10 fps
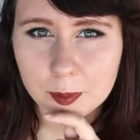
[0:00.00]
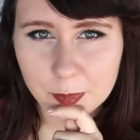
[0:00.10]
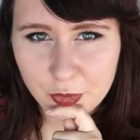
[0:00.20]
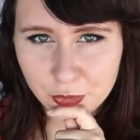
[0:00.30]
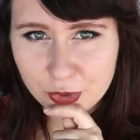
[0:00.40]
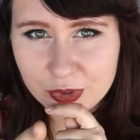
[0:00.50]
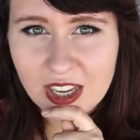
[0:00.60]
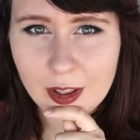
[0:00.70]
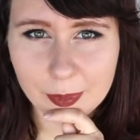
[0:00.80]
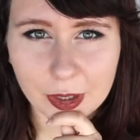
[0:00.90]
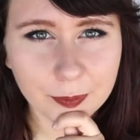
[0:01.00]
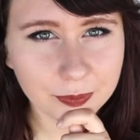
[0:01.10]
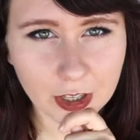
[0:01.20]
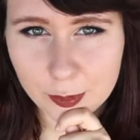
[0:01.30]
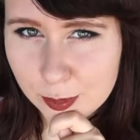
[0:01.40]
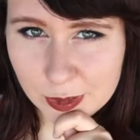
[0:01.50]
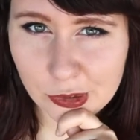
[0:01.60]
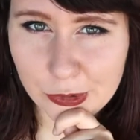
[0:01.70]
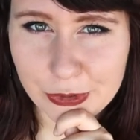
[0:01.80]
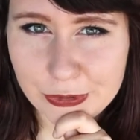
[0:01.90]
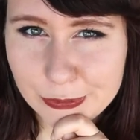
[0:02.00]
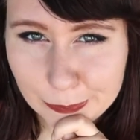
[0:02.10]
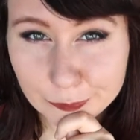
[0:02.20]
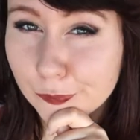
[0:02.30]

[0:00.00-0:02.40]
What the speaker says: If you know, tell me, I would be curious.